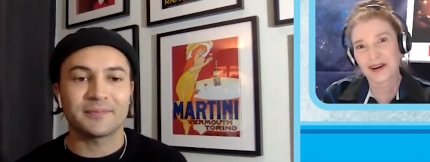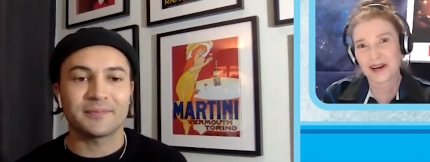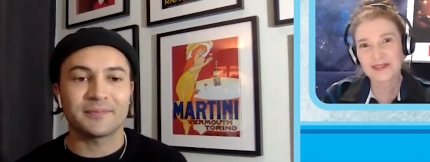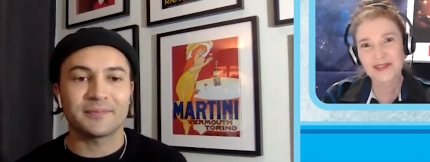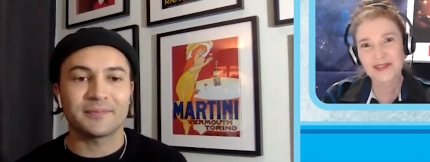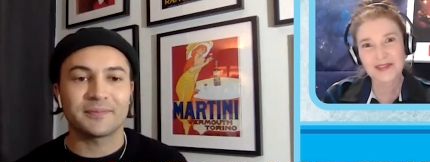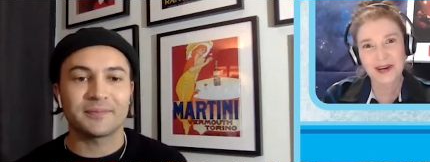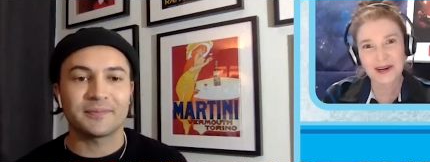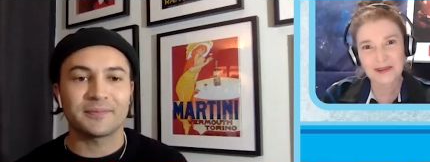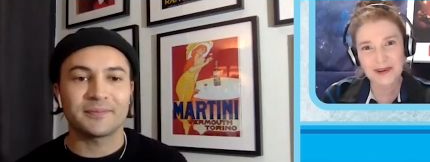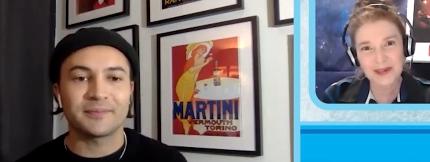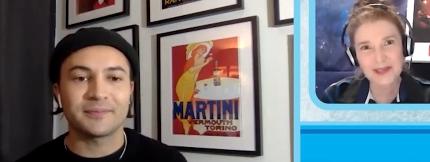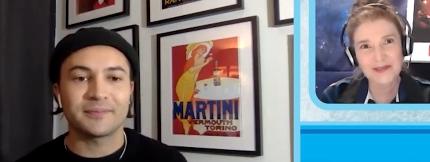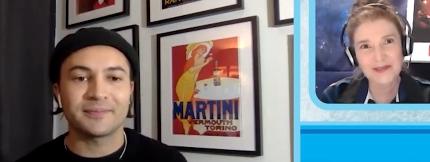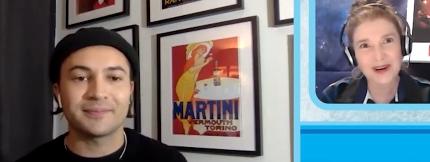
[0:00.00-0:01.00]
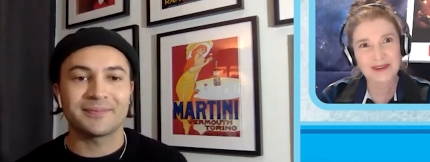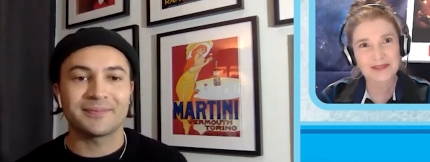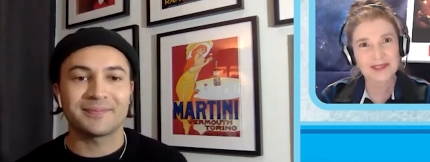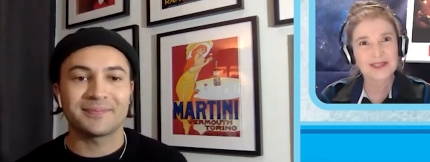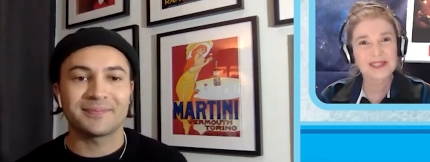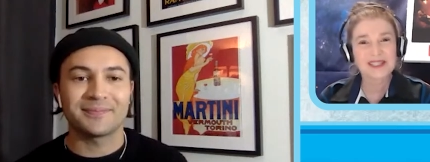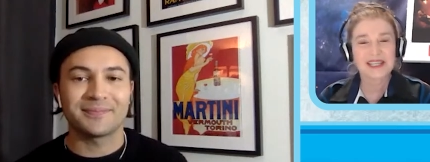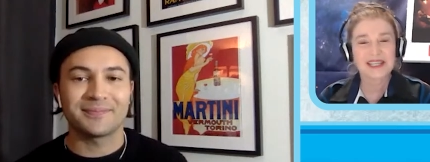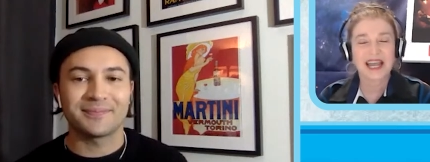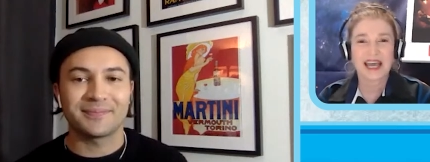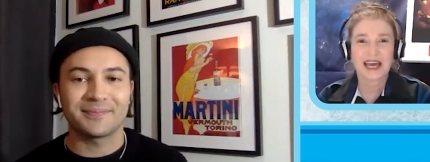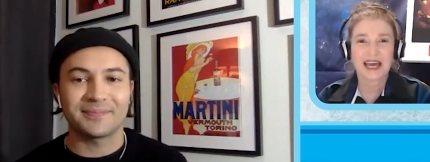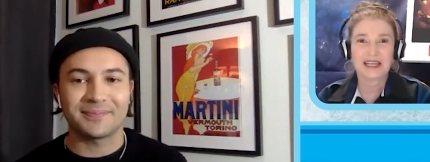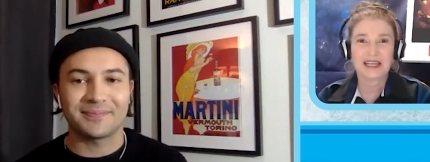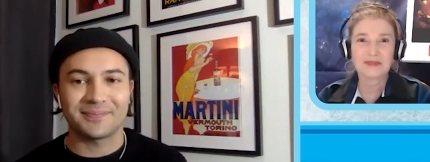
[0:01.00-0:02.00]
Speaker 1: of Star Wars Rebels
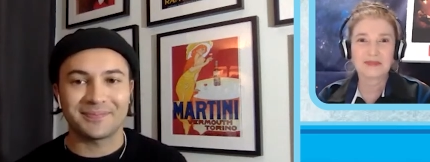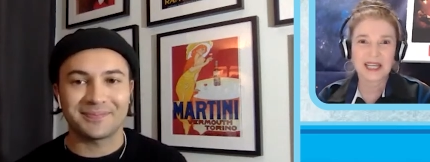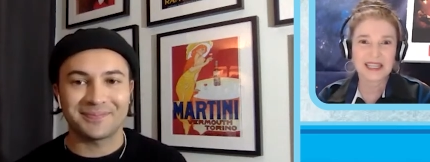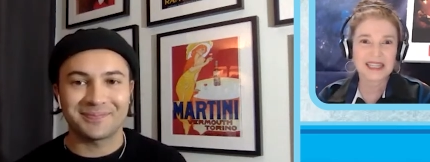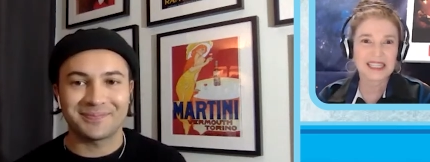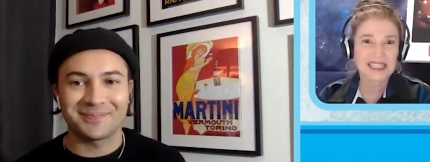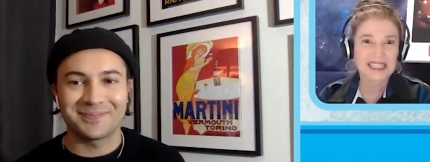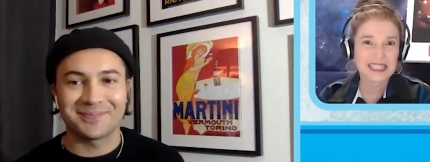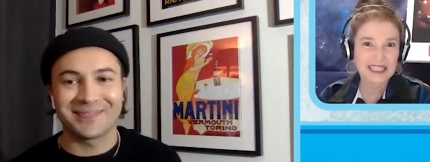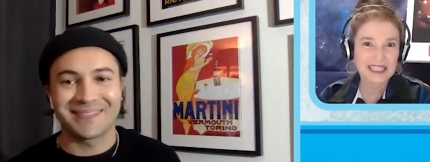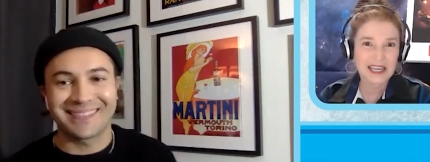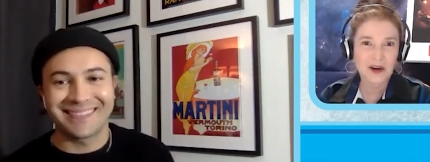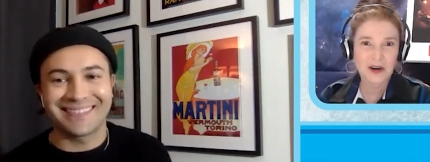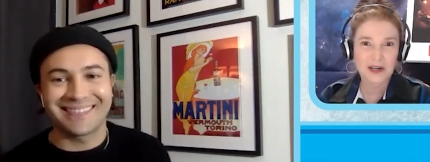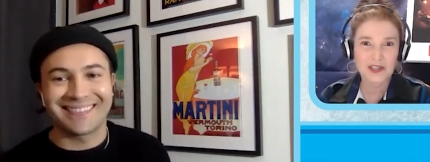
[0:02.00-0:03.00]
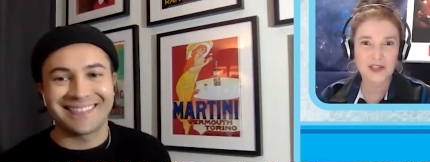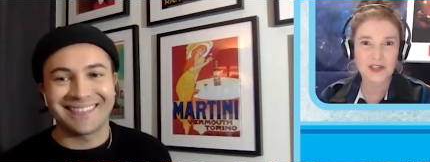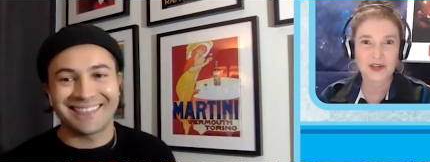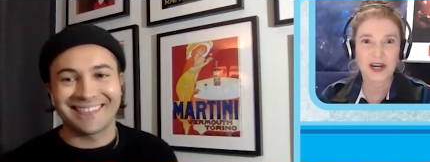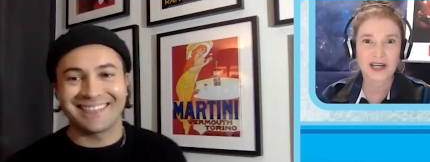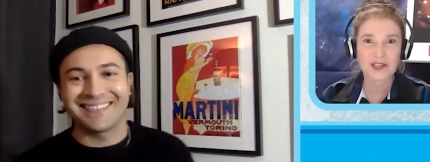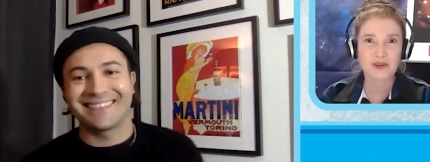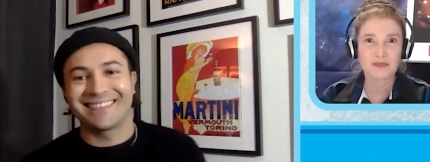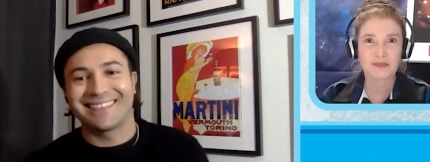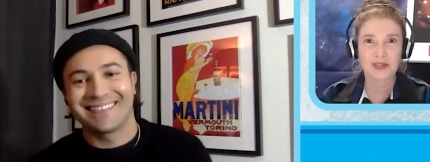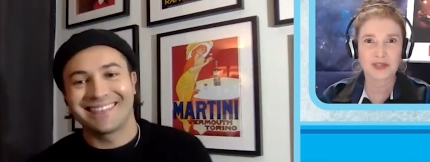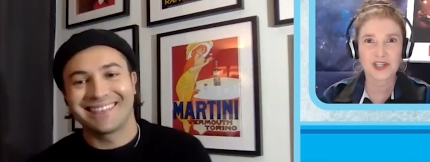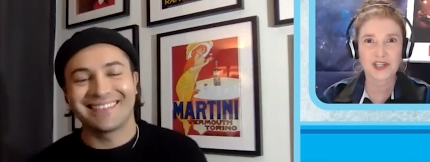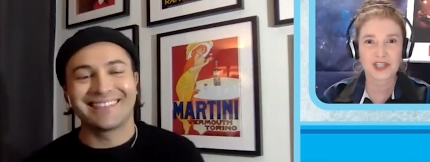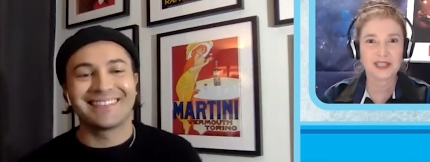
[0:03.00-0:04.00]
and played the lead character Ezra
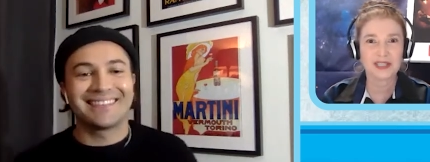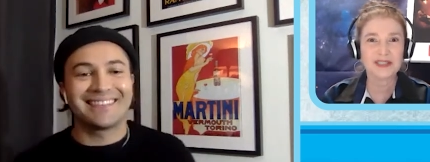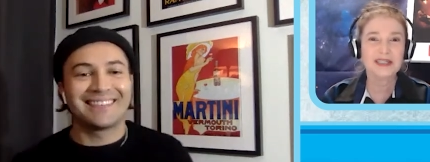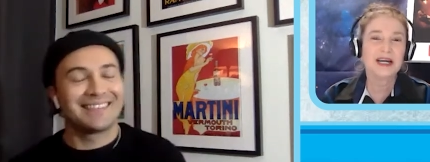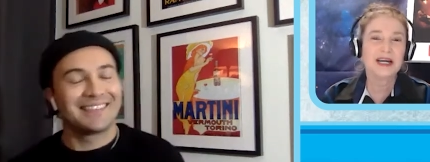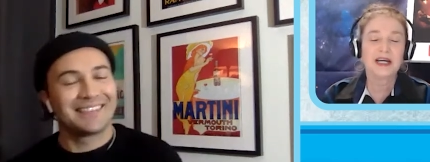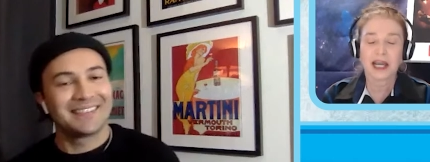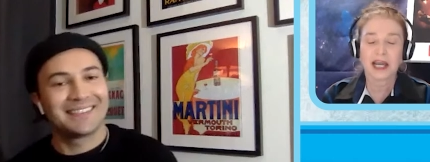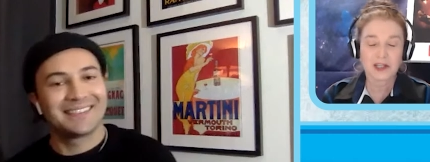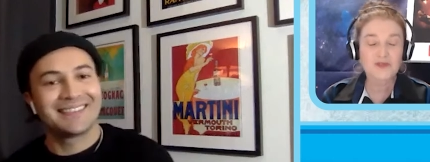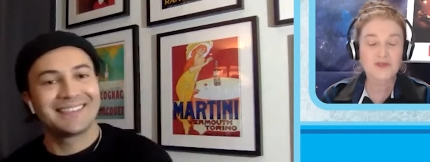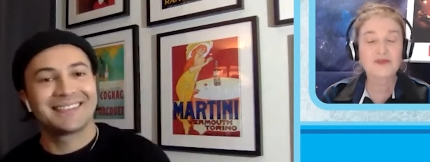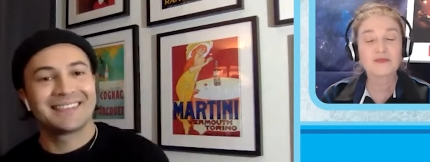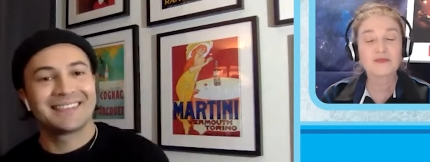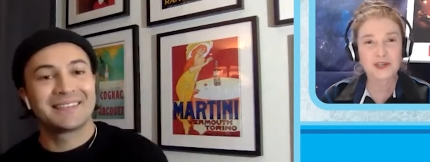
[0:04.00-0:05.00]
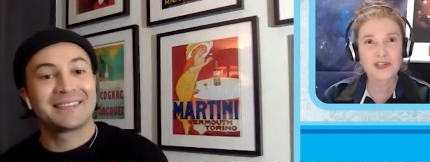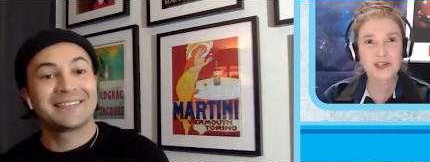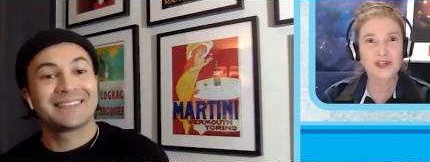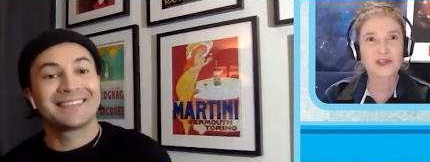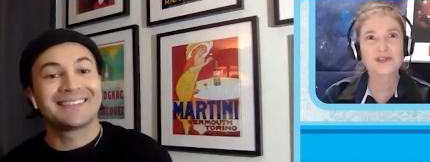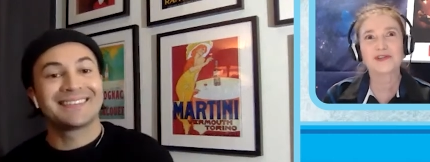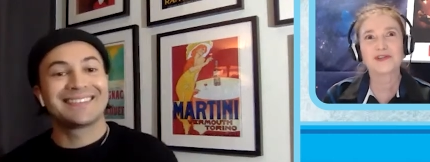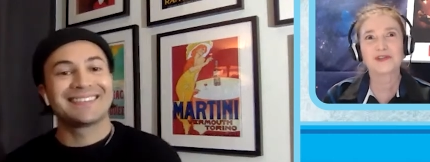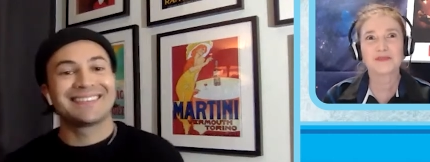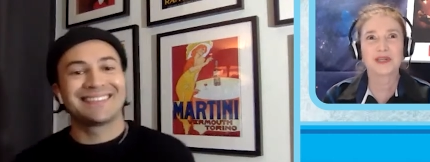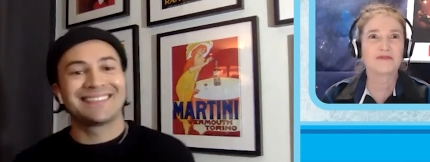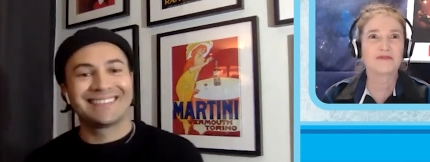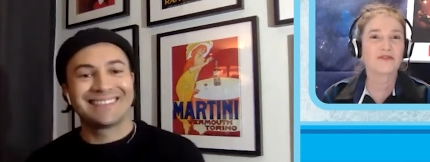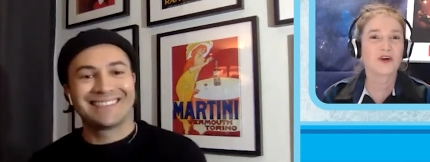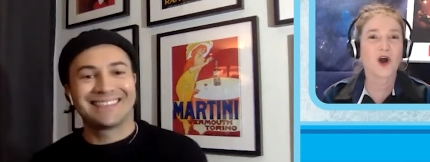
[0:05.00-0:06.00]
Bridger, Ezra Bridger, excuse me,
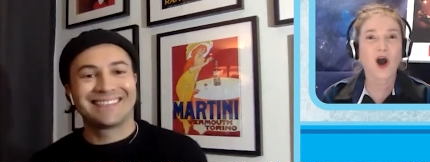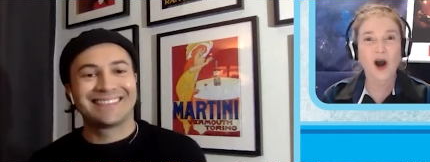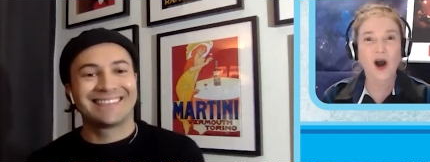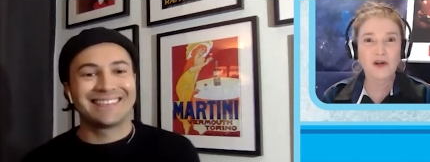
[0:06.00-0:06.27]
for all